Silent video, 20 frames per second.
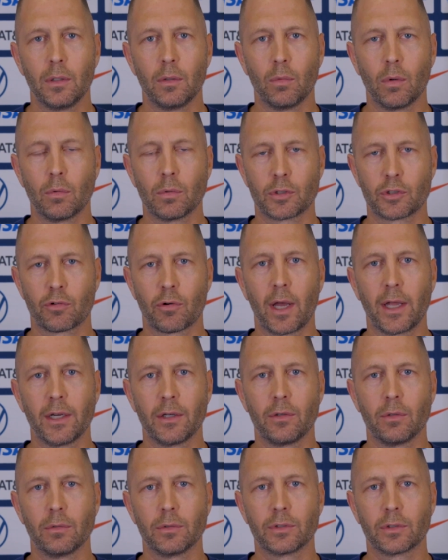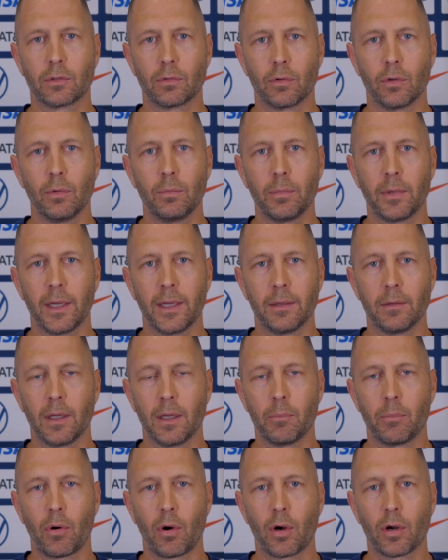what we're trying to do as a group,
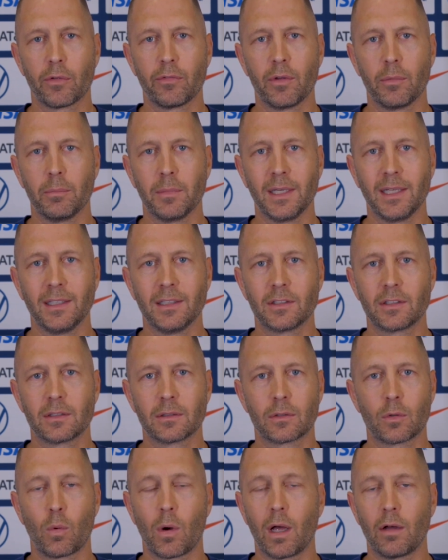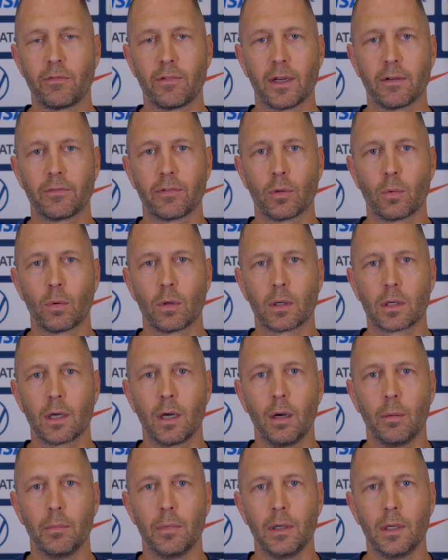and part of it means qualifying for the World
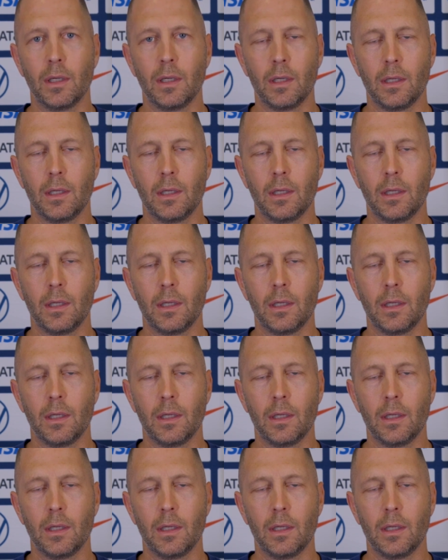Cup,